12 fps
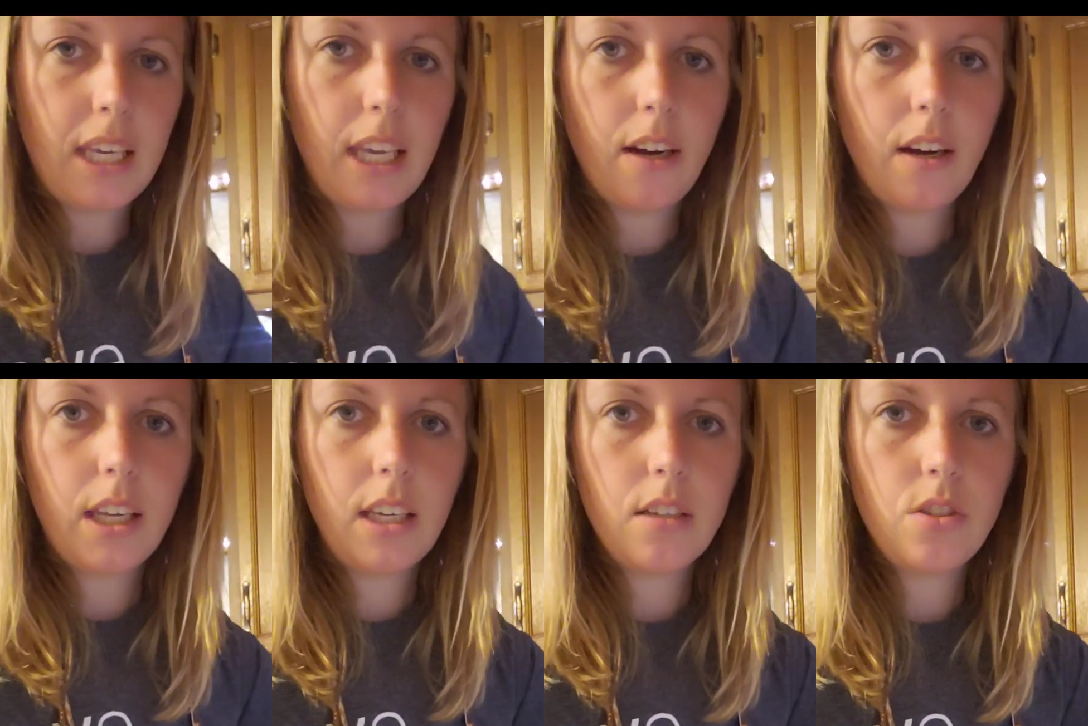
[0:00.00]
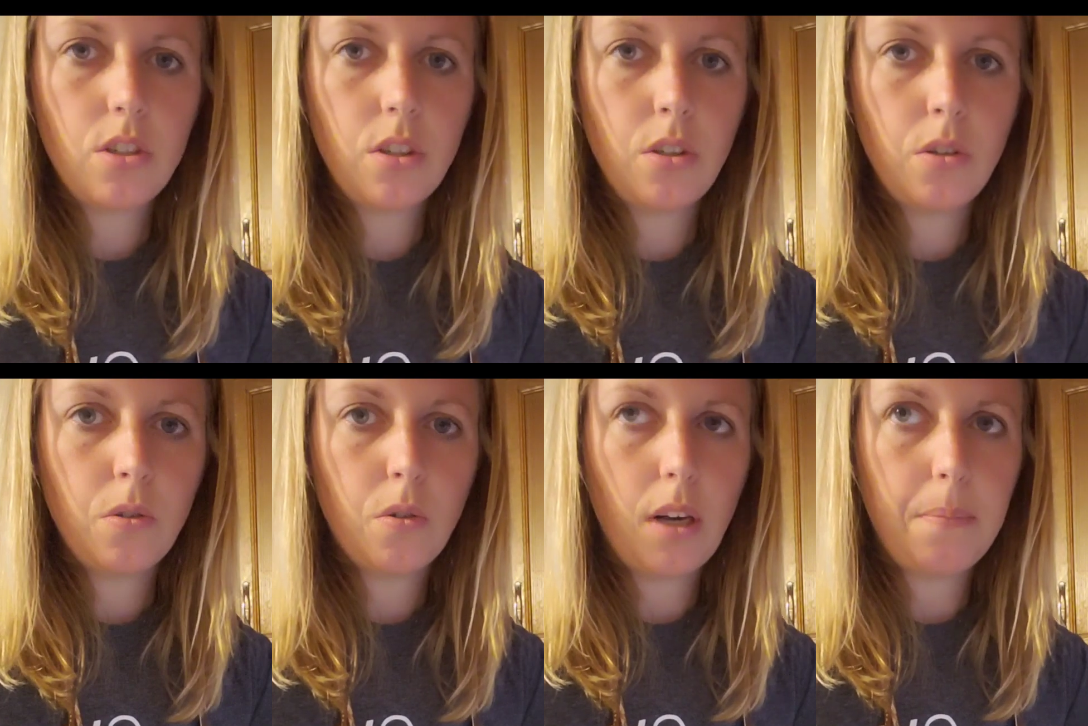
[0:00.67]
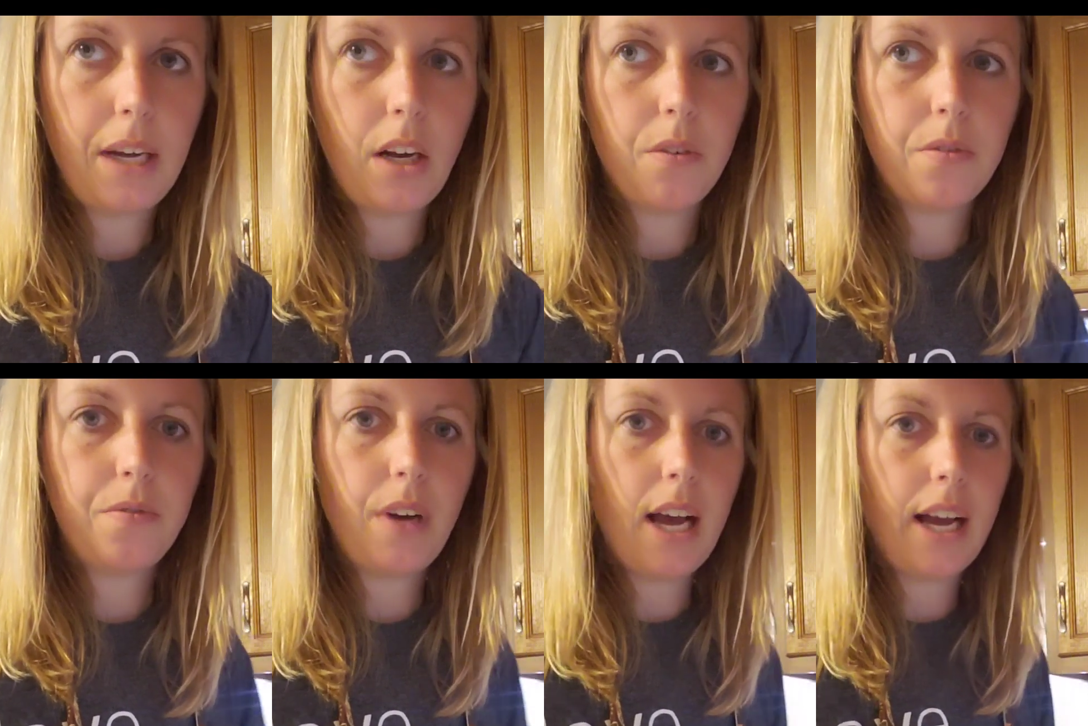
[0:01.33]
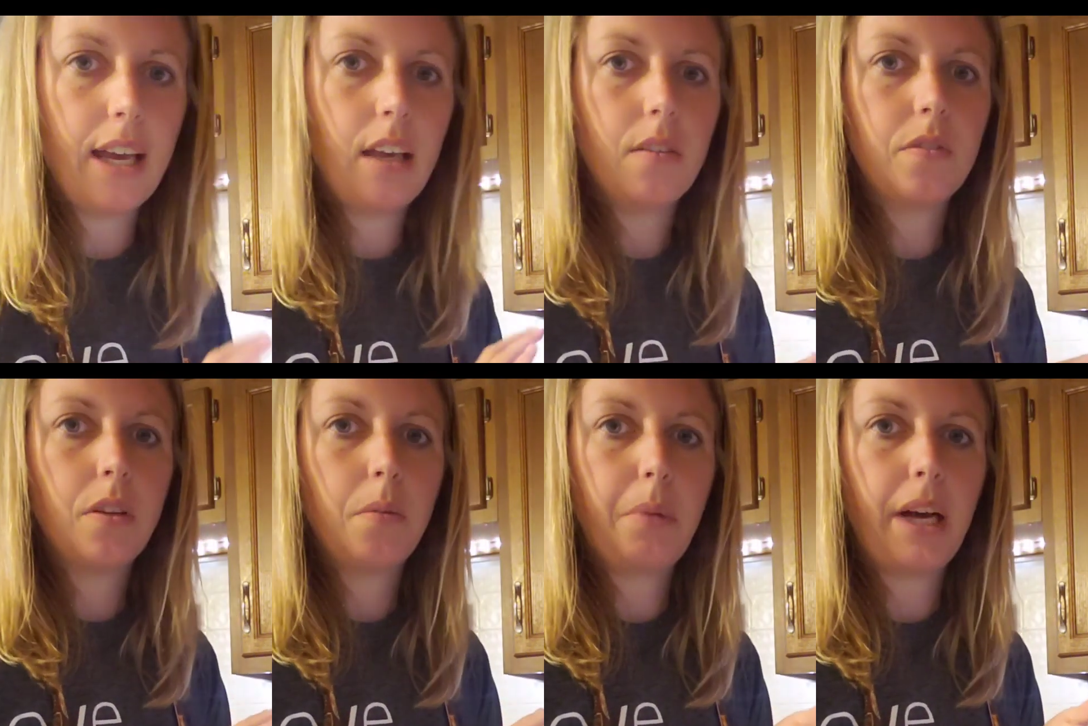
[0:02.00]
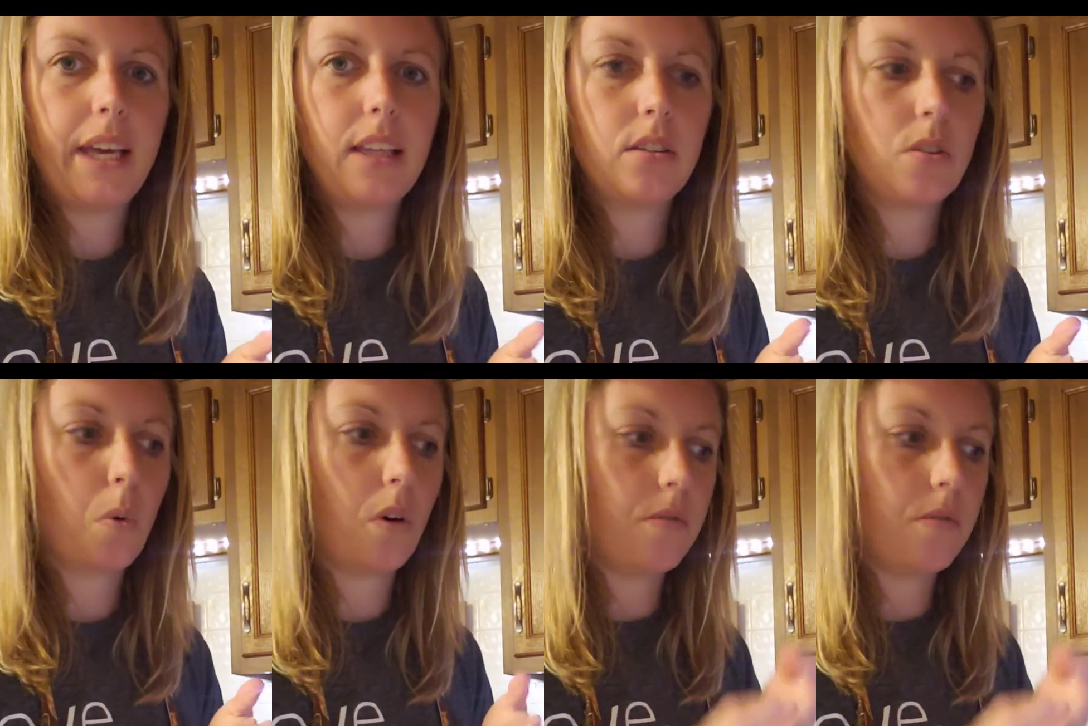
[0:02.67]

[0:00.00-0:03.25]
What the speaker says: Carey can do about 5 pints or